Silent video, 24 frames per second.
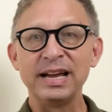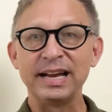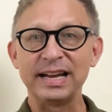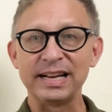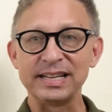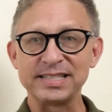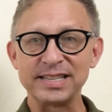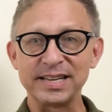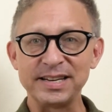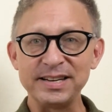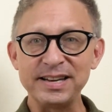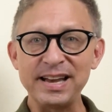
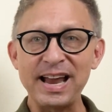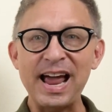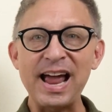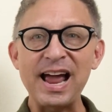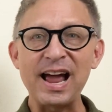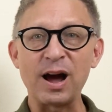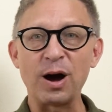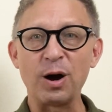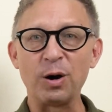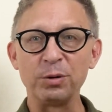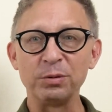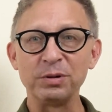It's a
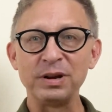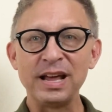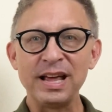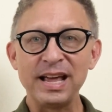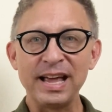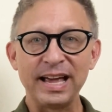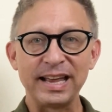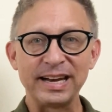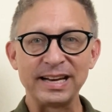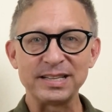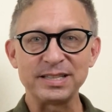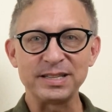noun
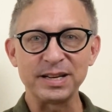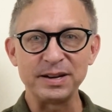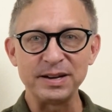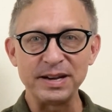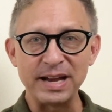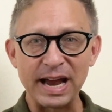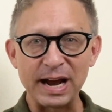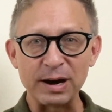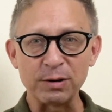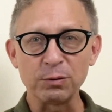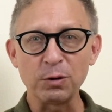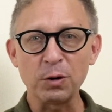and it's a
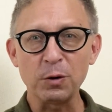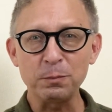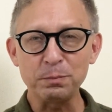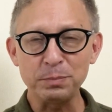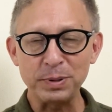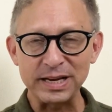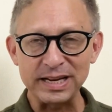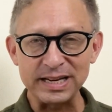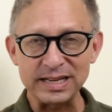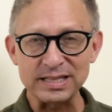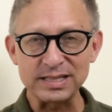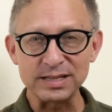narrow
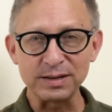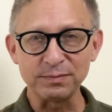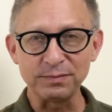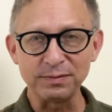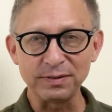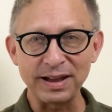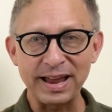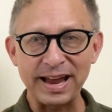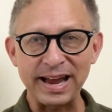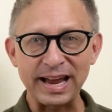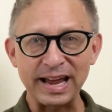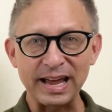piece of
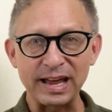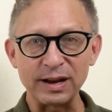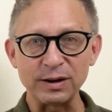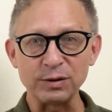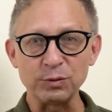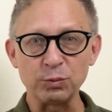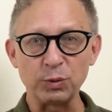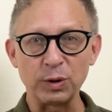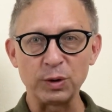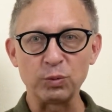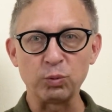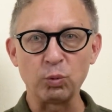land
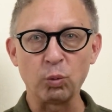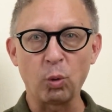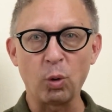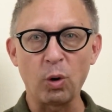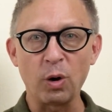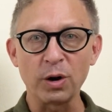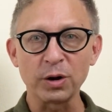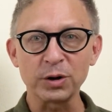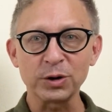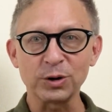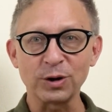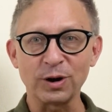with
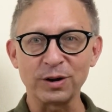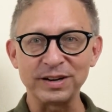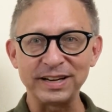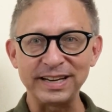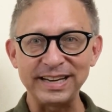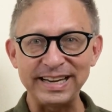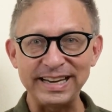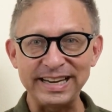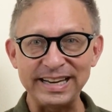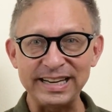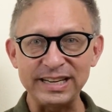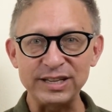water on
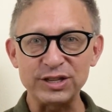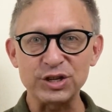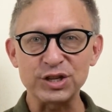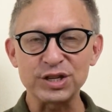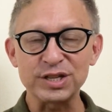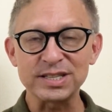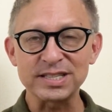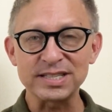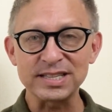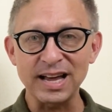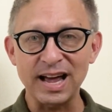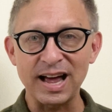each
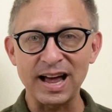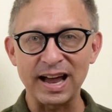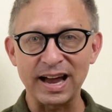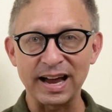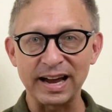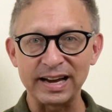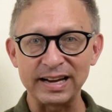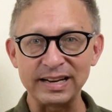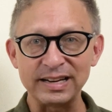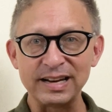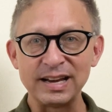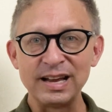
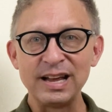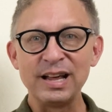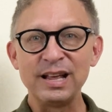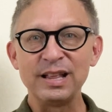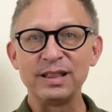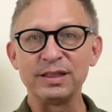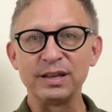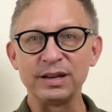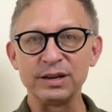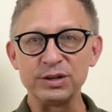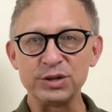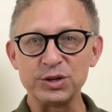side
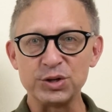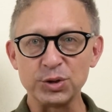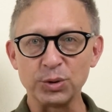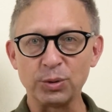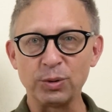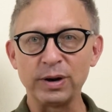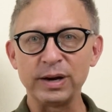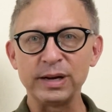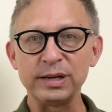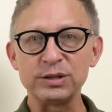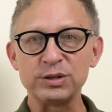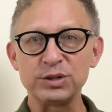that
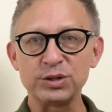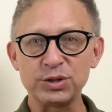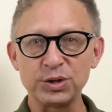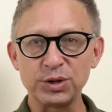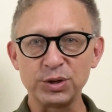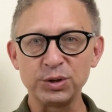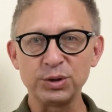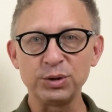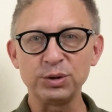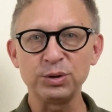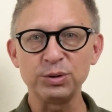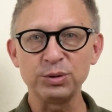joins
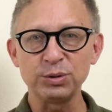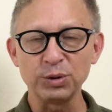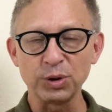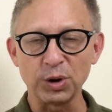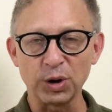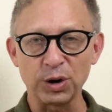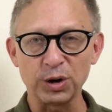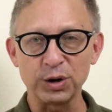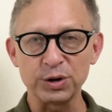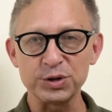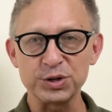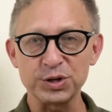2
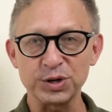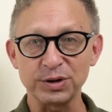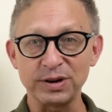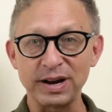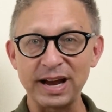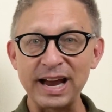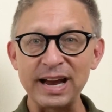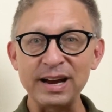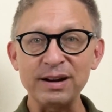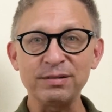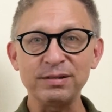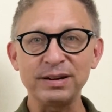larger
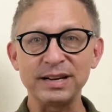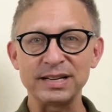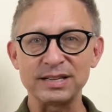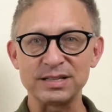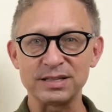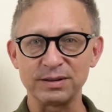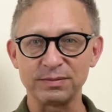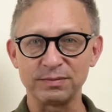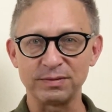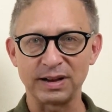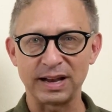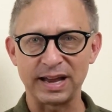areas
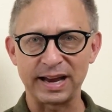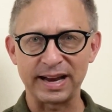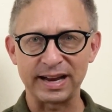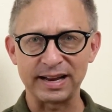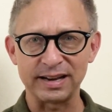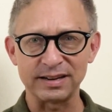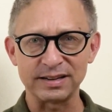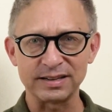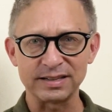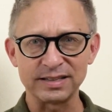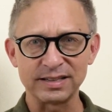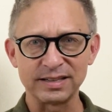of
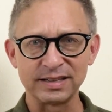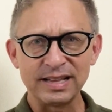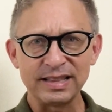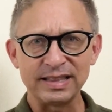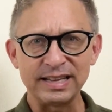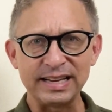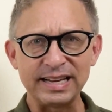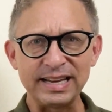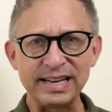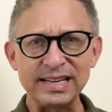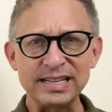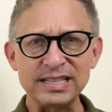land.
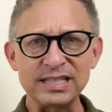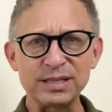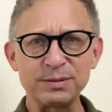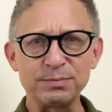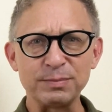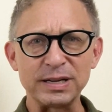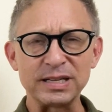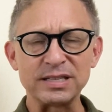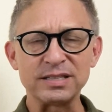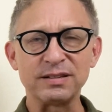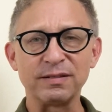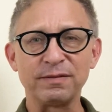The
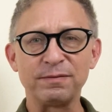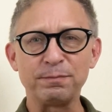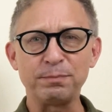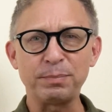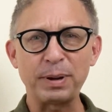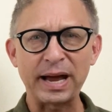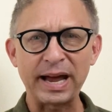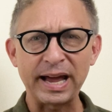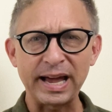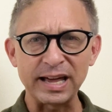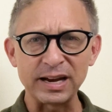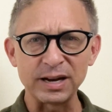Isthmus of
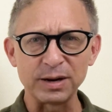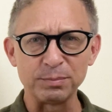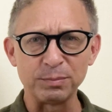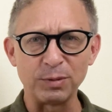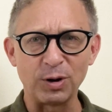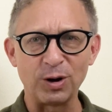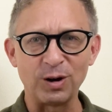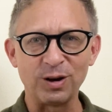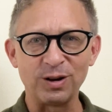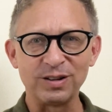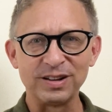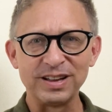
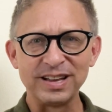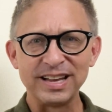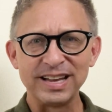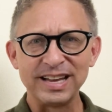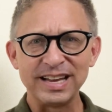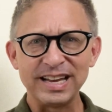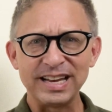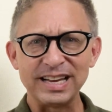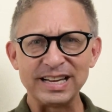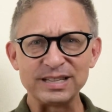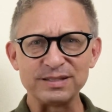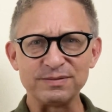Panama
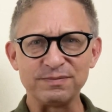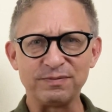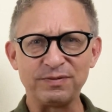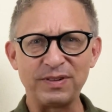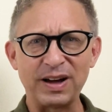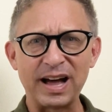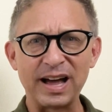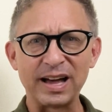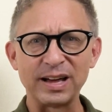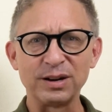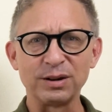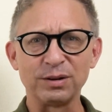is
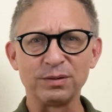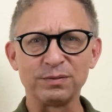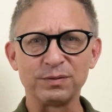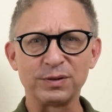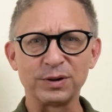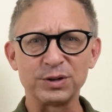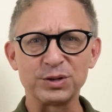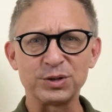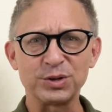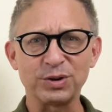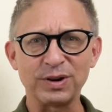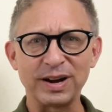vital for
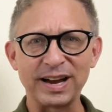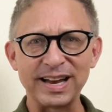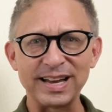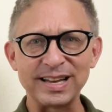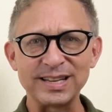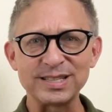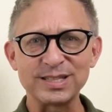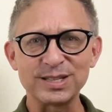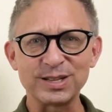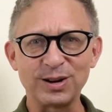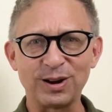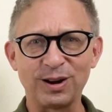
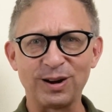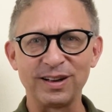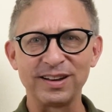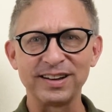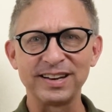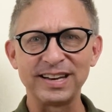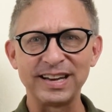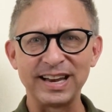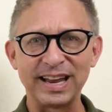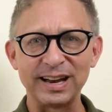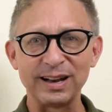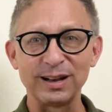
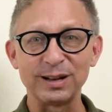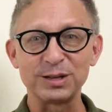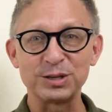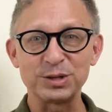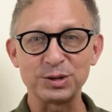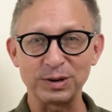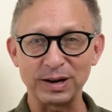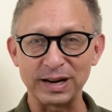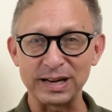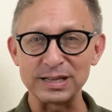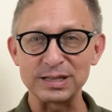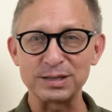transcontinental
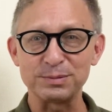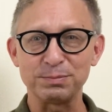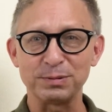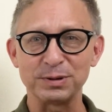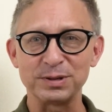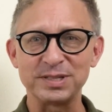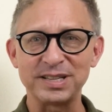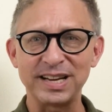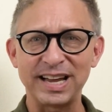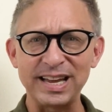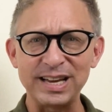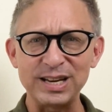
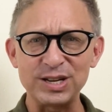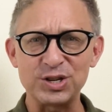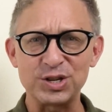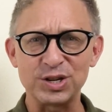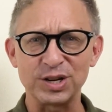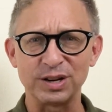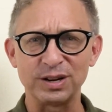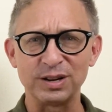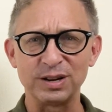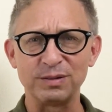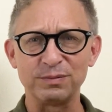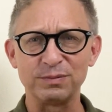
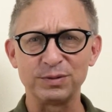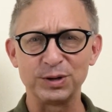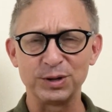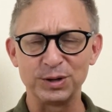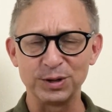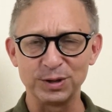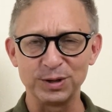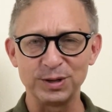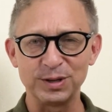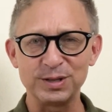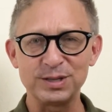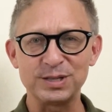transportation of
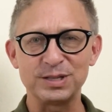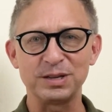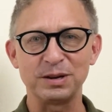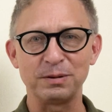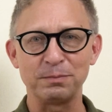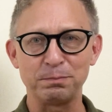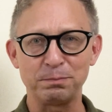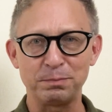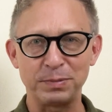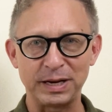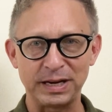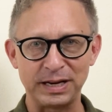goods
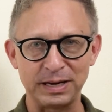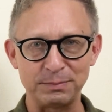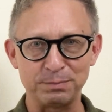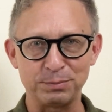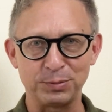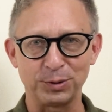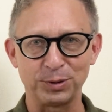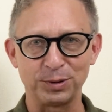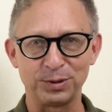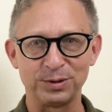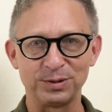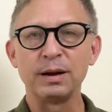and
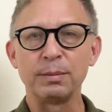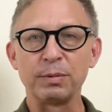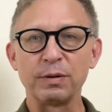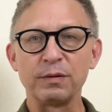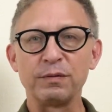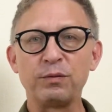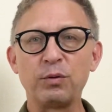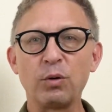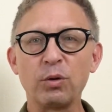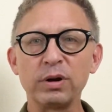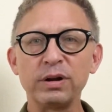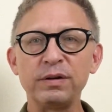people. Number
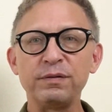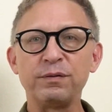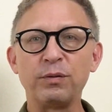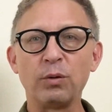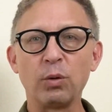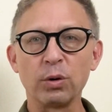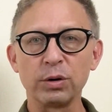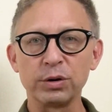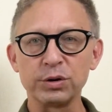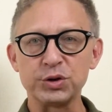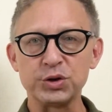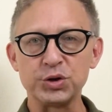
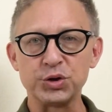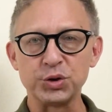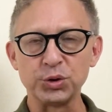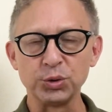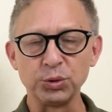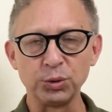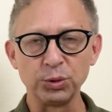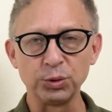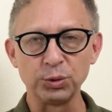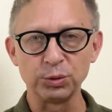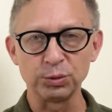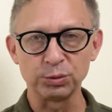44,
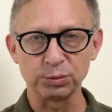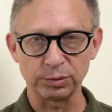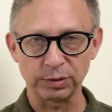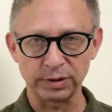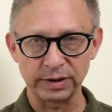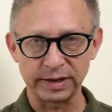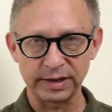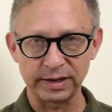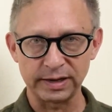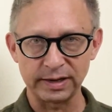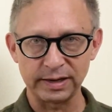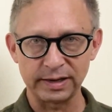
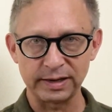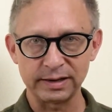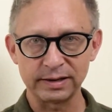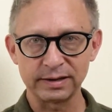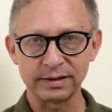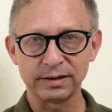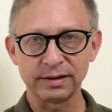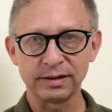jewelry.